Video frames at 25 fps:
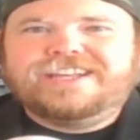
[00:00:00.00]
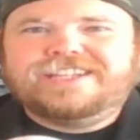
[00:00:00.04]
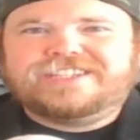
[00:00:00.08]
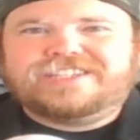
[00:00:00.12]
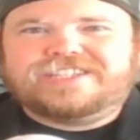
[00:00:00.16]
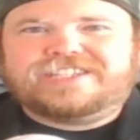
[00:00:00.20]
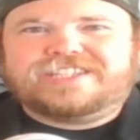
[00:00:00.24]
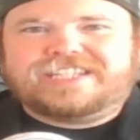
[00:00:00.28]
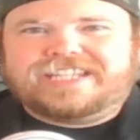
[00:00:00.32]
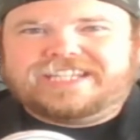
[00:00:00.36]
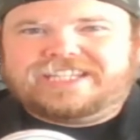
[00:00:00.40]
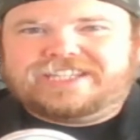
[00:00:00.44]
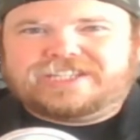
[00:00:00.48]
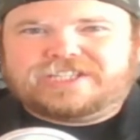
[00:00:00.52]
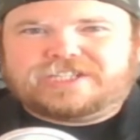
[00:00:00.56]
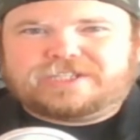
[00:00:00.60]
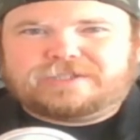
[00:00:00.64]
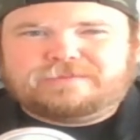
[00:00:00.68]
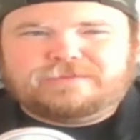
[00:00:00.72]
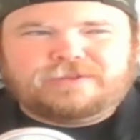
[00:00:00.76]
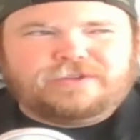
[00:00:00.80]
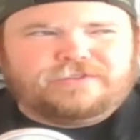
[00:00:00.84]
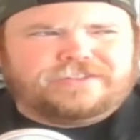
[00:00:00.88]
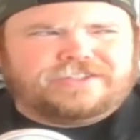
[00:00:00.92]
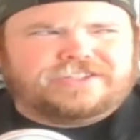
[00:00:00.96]
to see
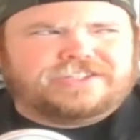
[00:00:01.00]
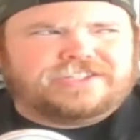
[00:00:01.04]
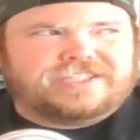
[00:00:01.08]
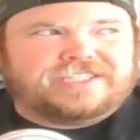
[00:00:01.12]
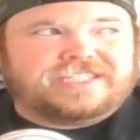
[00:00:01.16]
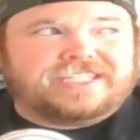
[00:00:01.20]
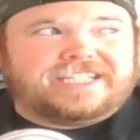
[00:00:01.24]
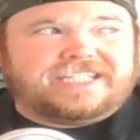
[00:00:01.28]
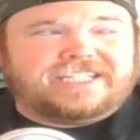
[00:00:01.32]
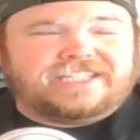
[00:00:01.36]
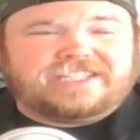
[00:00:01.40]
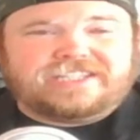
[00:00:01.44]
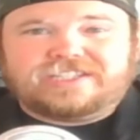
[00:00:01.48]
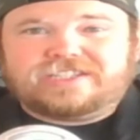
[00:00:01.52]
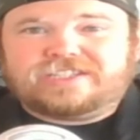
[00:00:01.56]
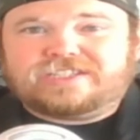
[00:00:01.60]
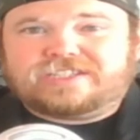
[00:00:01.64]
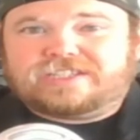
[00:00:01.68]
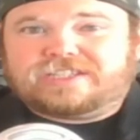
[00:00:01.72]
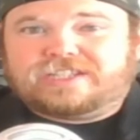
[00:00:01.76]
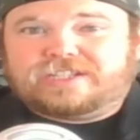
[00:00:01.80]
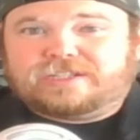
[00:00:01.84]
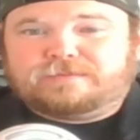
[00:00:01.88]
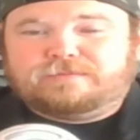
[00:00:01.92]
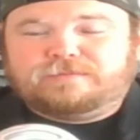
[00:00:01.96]
this movie,
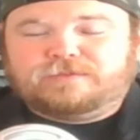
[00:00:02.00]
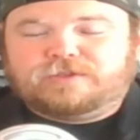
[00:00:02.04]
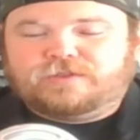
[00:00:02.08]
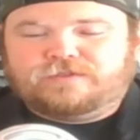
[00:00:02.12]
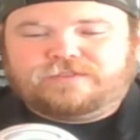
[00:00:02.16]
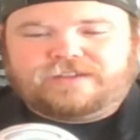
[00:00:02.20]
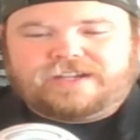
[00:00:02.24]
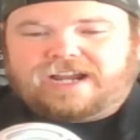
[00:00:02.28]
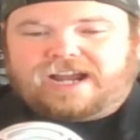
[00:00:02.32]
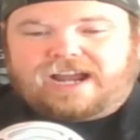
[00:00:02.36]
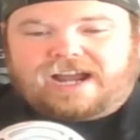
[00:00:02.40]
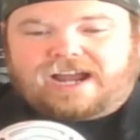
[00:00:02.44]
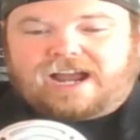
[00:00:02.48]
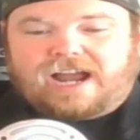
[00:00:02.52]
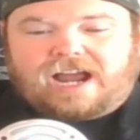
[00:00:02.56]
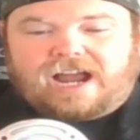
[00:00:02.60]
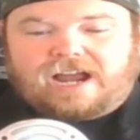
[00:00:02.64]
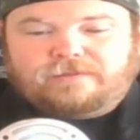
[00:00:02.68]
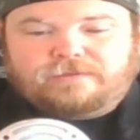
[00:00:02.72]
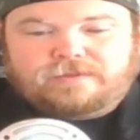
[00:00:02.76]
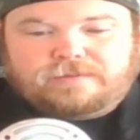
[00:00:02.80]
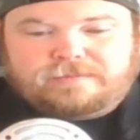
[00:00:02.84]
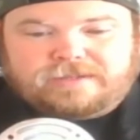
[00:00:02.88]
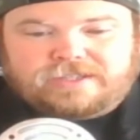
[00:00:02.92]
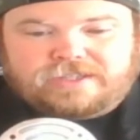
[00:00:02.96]
this movie.
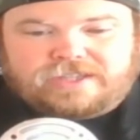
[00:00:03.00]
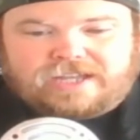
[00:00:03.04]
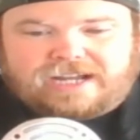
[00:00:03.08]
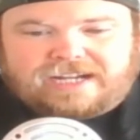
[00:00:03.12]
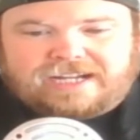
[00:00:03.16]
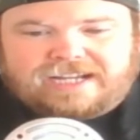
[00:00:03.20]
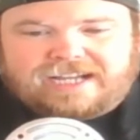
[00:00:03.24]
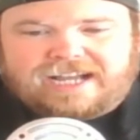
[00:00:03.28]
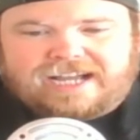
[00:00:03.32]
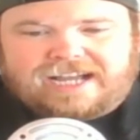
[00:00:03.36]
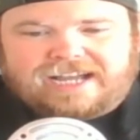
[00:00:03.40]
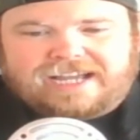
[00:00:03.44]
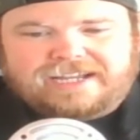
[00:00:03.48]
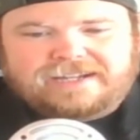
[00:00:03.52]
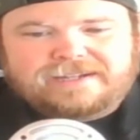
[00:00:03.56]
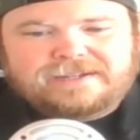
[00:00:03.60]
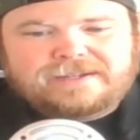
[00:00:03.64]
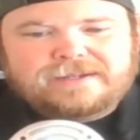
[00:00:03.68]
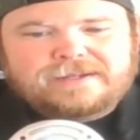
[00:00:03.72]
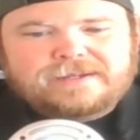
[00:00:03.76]
I would be that guy.